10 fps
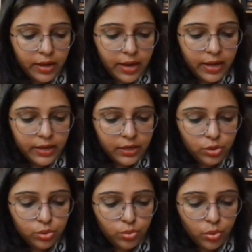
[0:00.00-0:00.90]

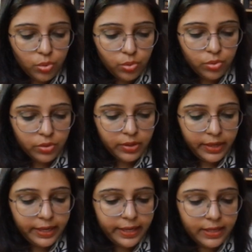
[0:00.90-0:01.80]
Na2O.
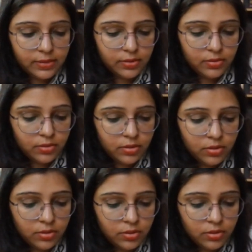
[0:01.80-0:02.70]
It exists,
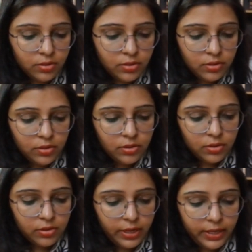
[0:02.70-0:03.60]

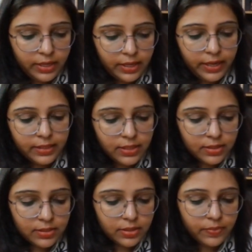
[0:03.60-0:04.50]
right? It
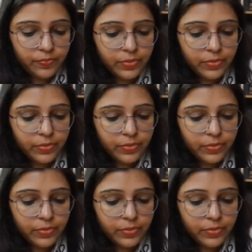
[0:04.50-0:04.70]
exists.